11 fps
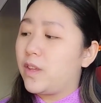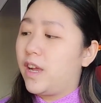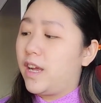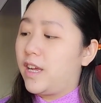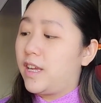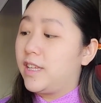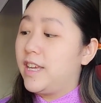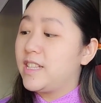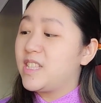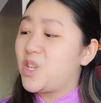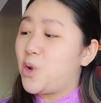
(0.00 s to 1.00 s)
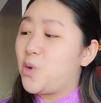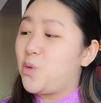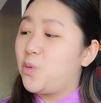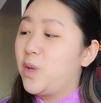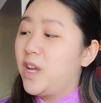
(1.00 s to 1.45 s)
And yeah,
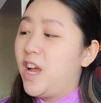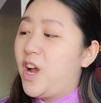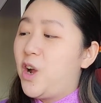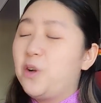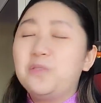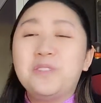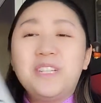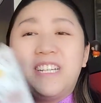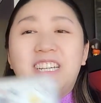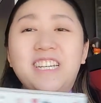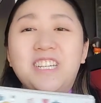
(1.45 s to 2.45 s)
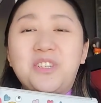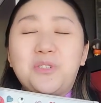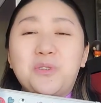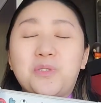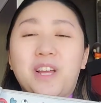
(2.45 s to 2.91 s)
so hopefully
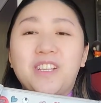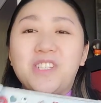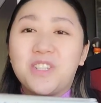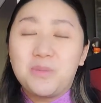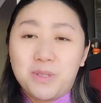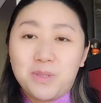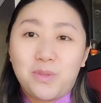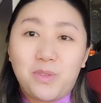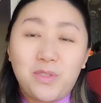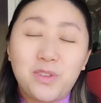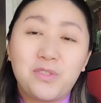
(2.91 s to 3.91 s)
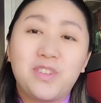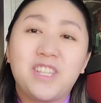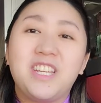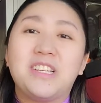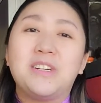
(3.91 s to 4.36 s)
you enjoyed my review
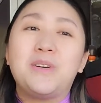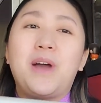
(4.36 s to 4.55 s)
video.